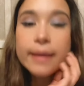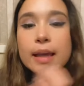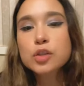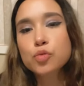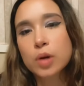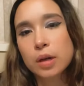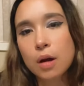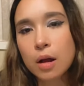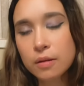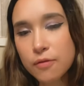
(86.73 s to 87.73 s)
Guess what?
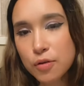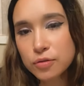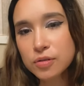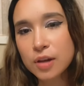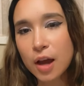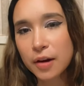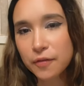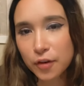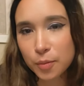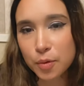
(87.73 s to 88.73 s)
All of those
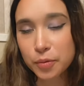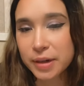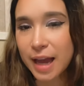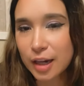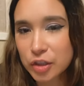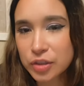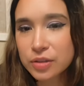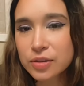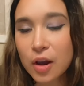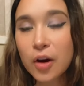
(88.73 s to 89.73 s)
nonverbal
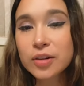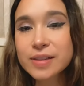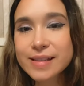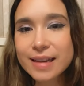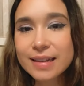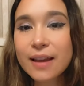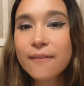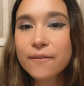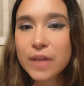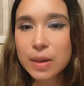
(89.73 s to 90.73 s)
reactions are
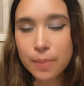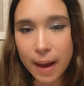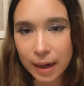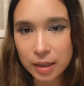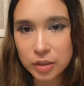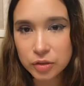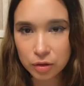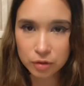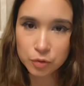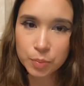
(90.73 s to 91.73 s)
sending feedback to
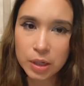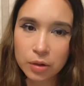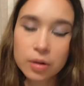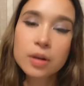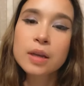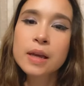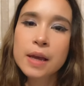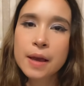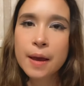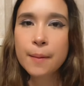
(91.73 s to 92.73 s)
the speaker.
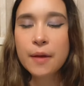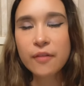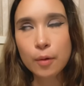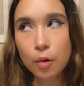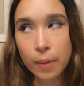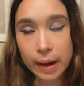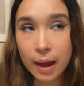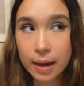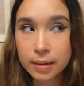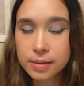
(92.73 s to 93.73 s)
If I roll my
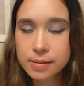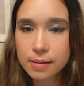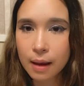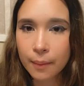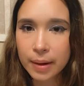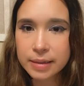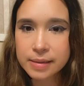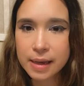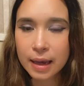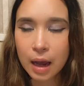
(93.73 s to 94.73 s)
eyes, I might
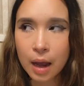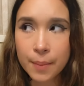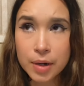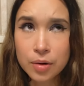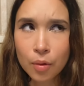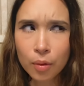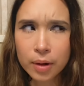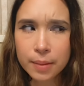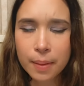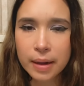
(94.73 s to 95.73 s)
say I'm
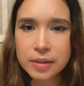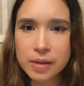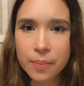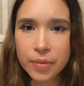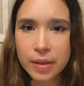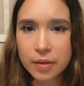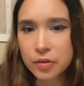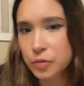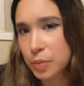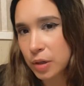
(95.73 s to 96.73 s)
annoyed by something that
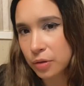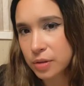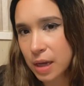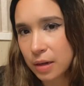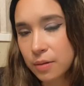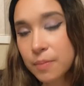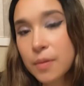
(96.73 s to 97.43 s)
the speaker said.